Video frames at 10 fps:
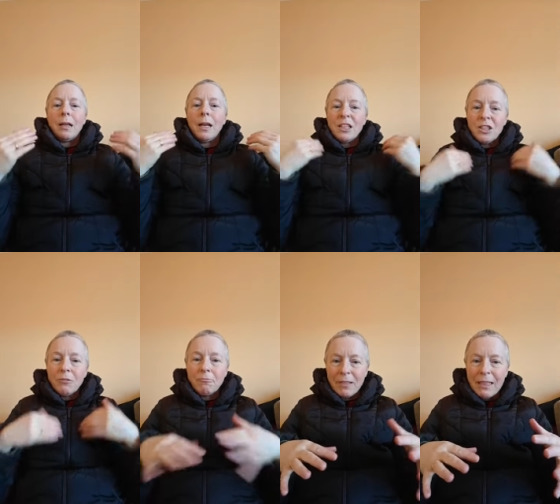and I
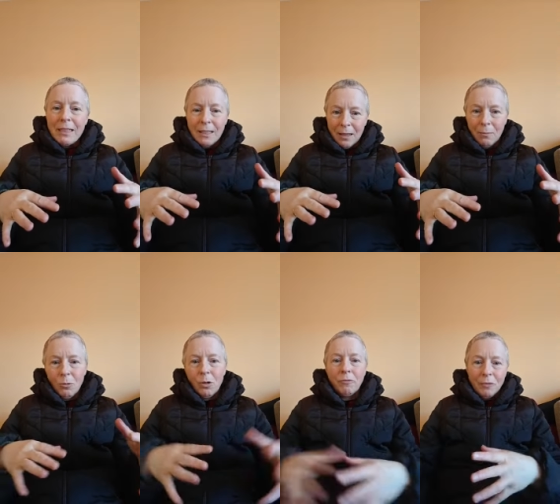actually read to them
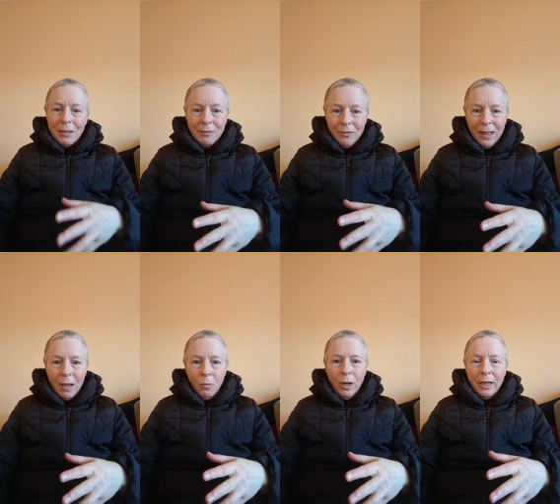what I've written for
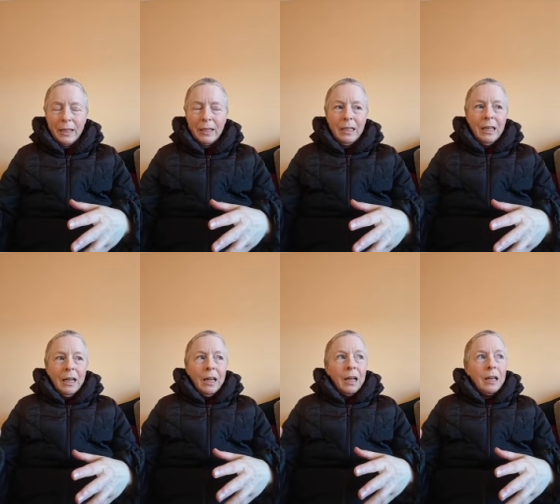that week.
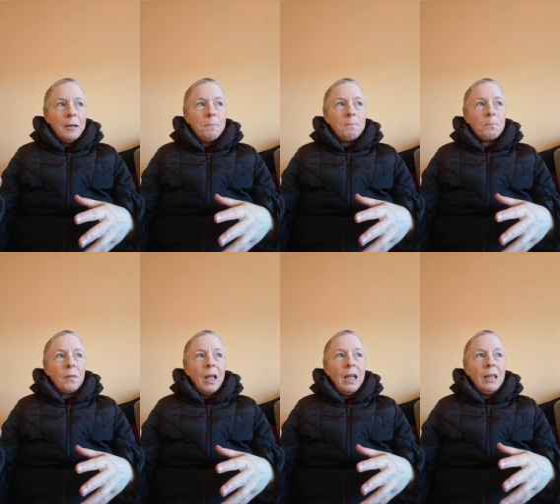And
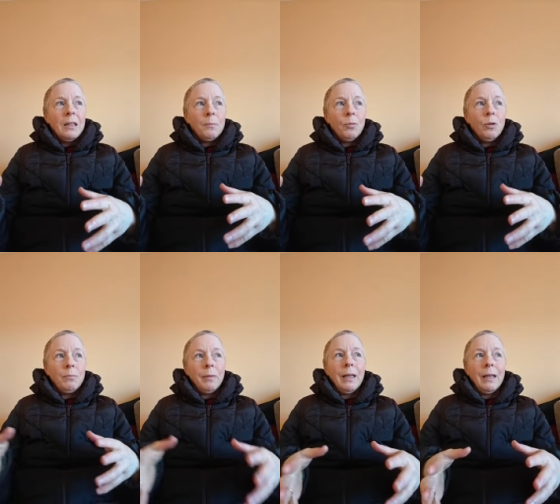the
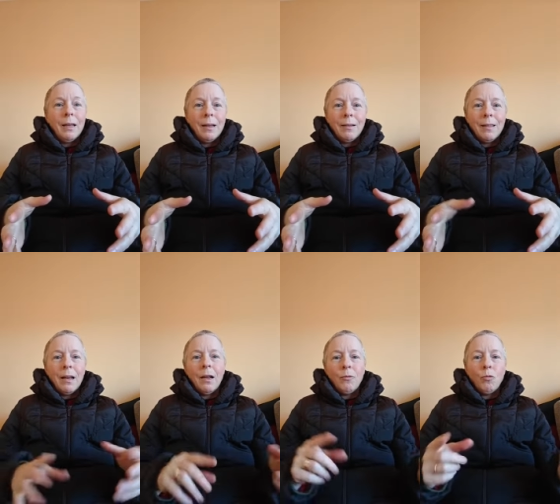point being
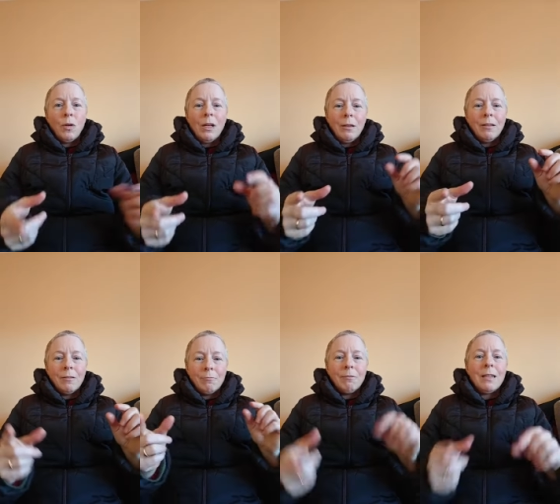that I've already
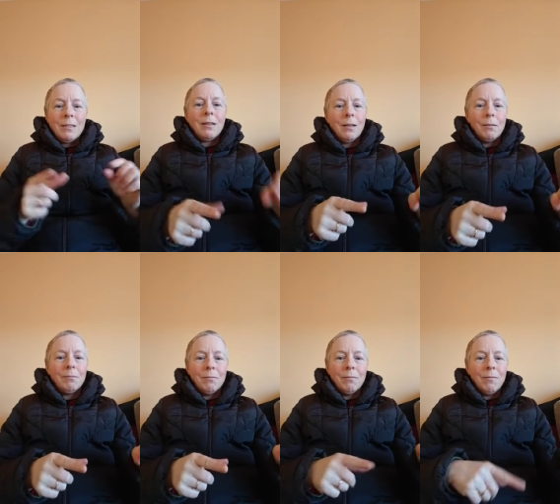read to
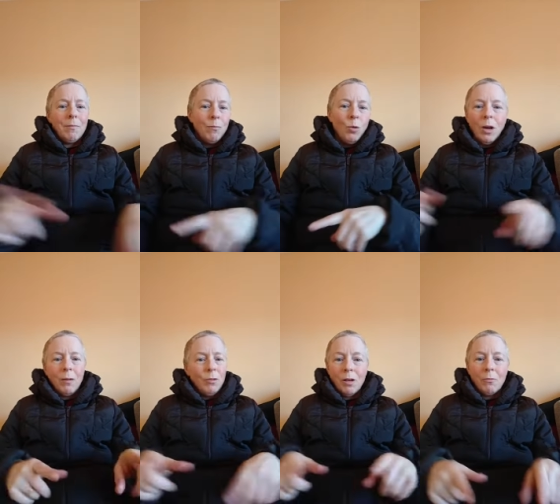them what
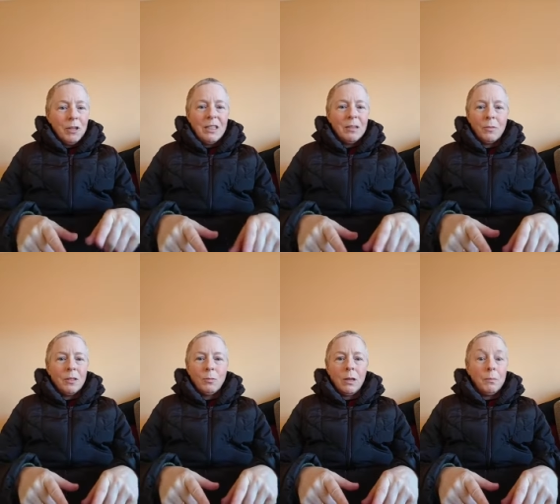I'm going to read to them
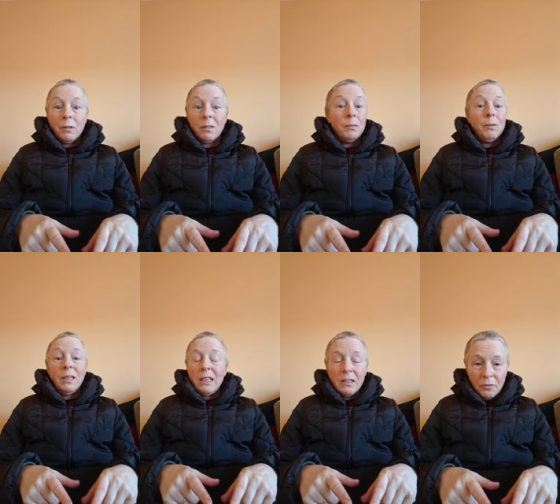this week, but in a
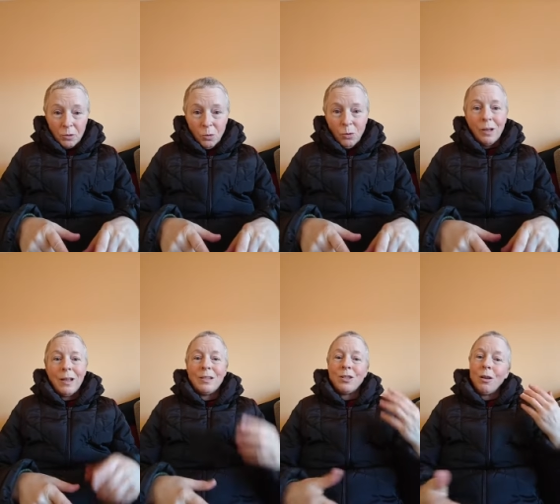completely different order.
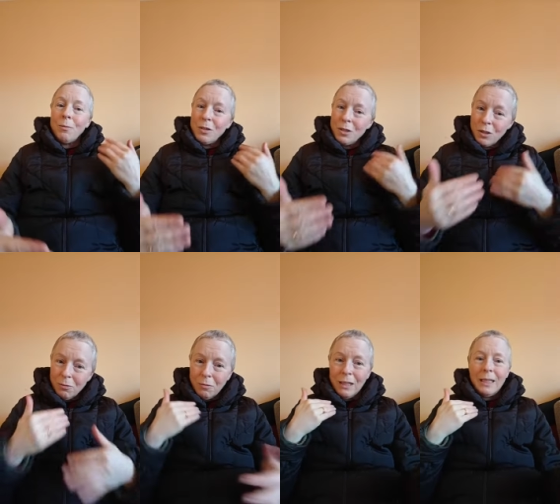And so I'm just going
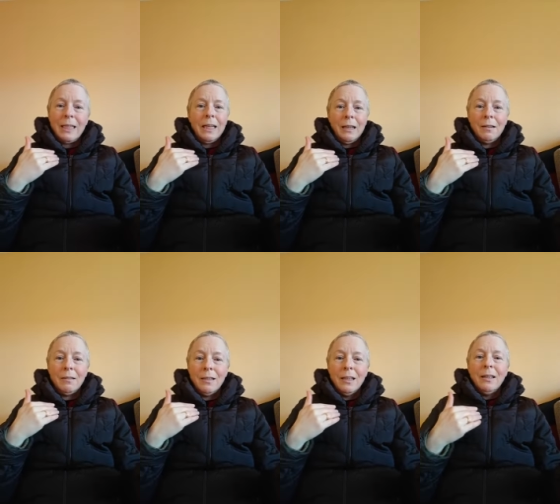to read it again,